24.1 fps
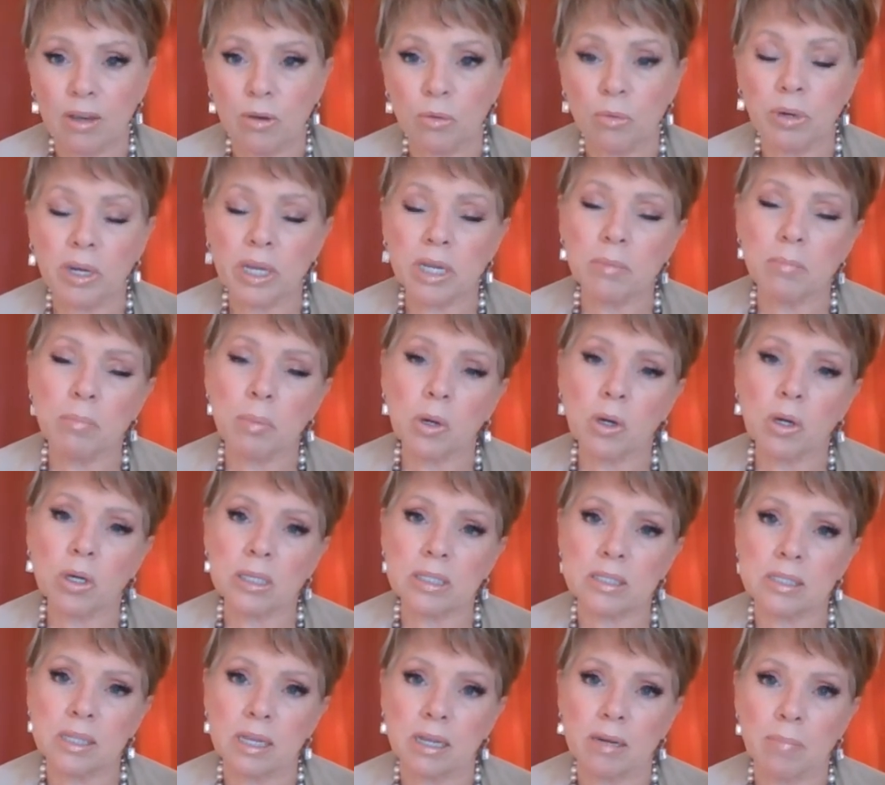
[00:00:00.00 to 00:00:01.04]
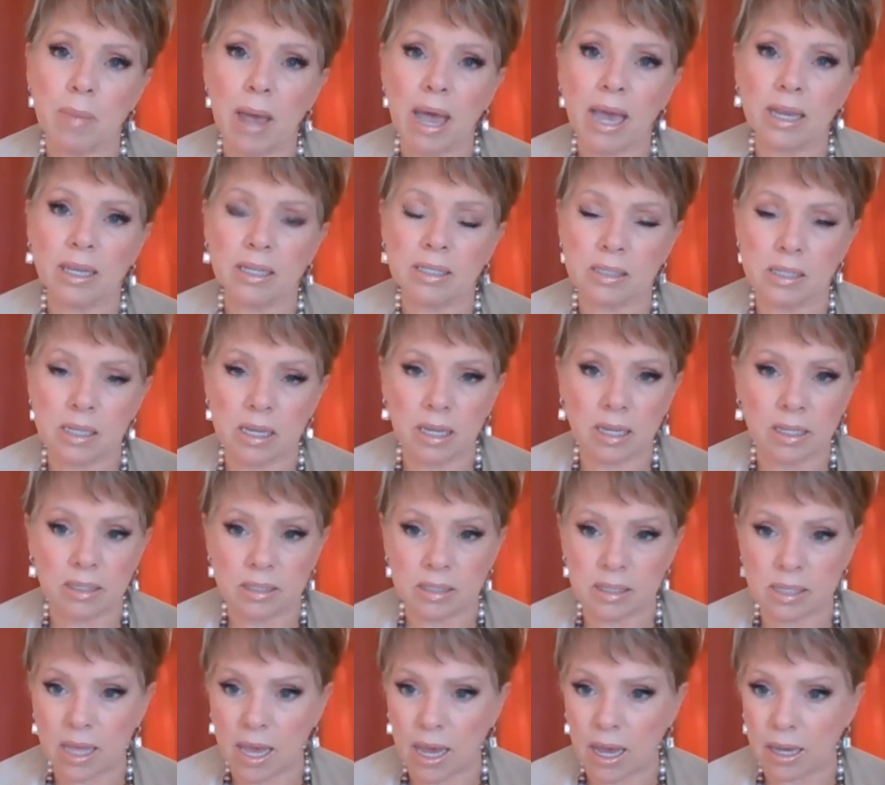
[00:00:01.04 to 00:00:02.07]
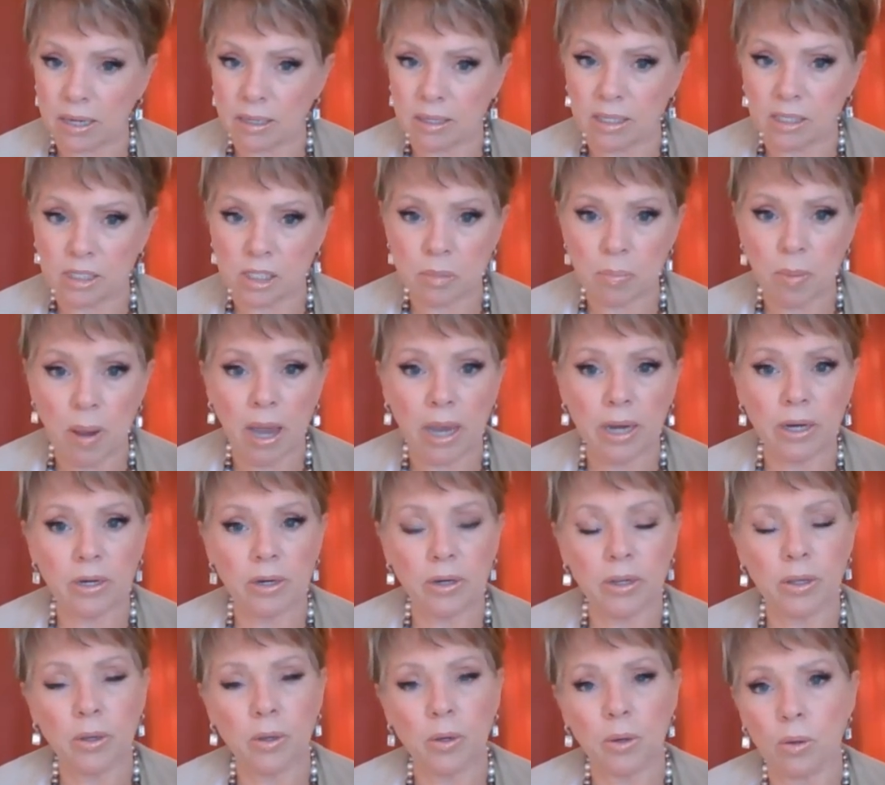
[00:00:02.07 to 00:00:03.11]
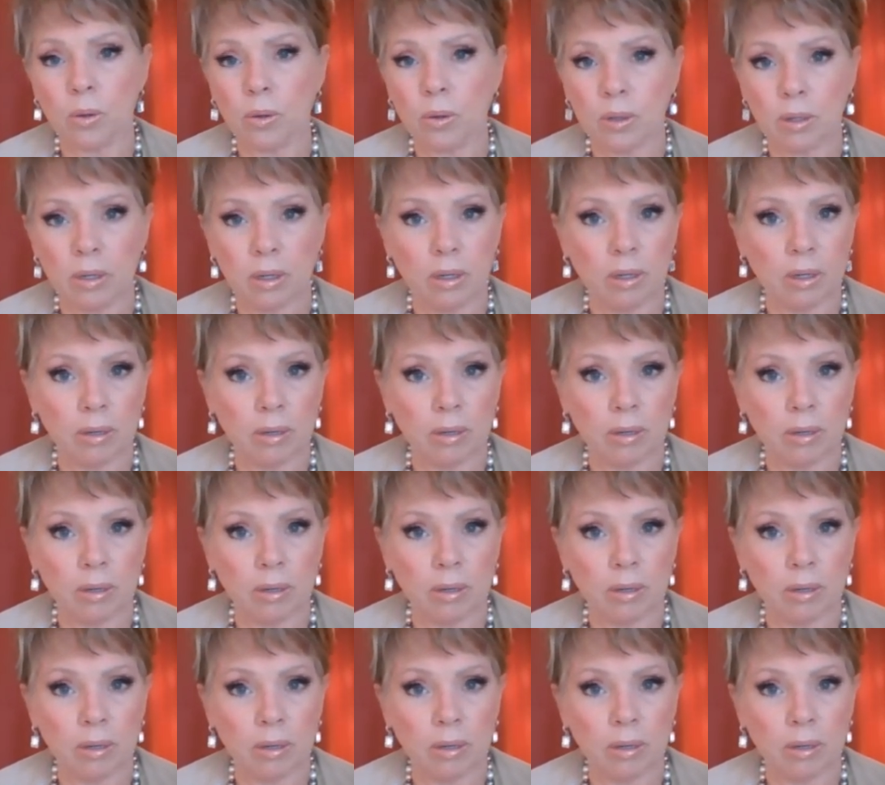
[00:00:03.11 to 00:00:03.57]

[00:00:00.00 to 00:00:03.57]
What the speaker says: Read books and magazines that inspire you.